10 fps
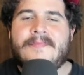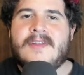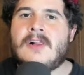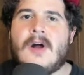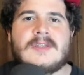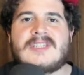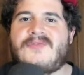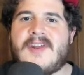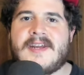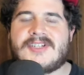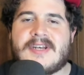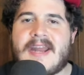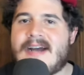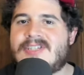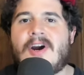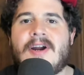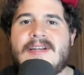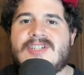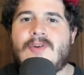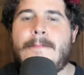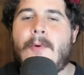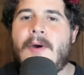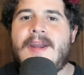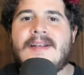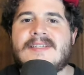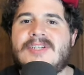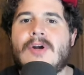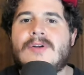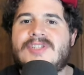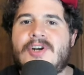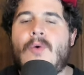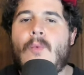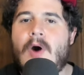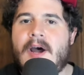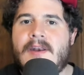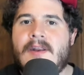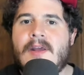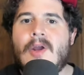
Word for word: The closest finish in NASCAR history, 0.001,